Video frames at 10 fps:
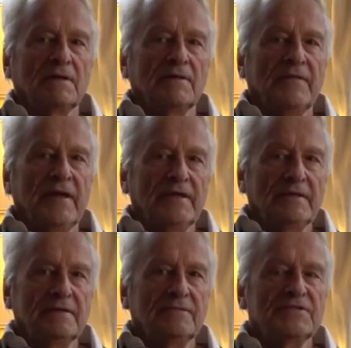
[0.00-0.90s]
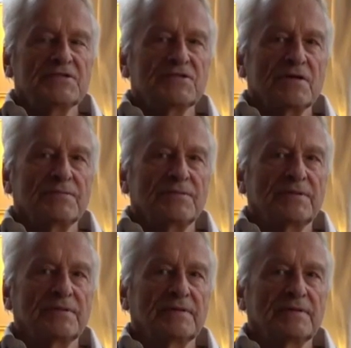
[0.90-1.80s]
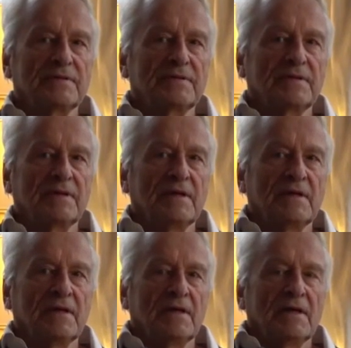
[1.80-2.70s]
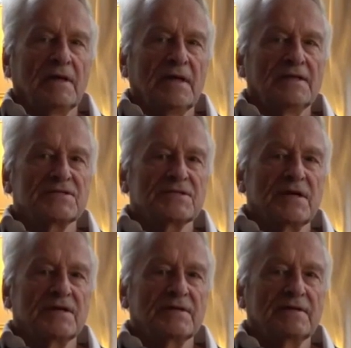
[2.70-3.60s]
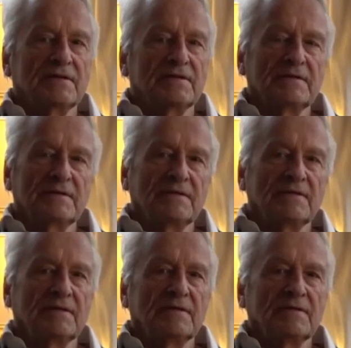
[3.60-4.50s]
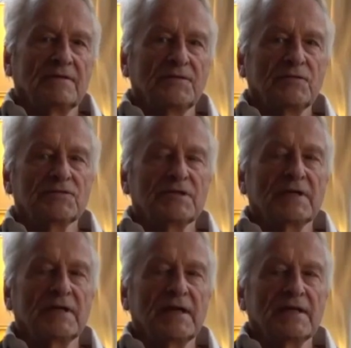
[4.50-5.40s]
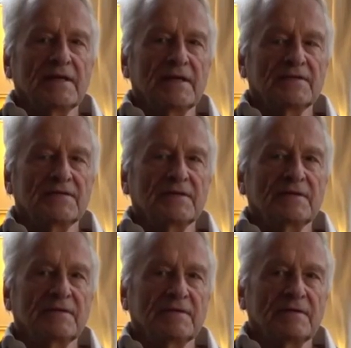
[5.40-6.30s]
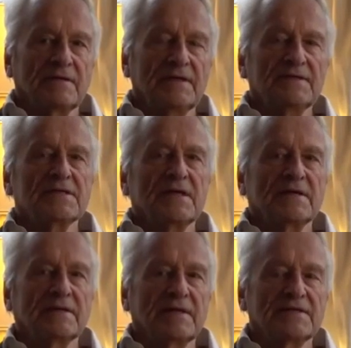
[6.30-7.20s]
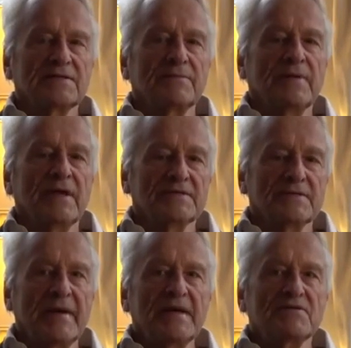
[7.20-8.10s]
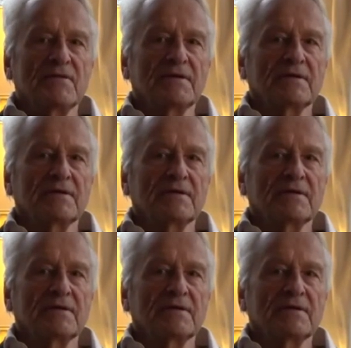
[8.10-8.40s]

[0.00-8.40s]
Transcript: Then we stop and start using it as a insight, as a mantra.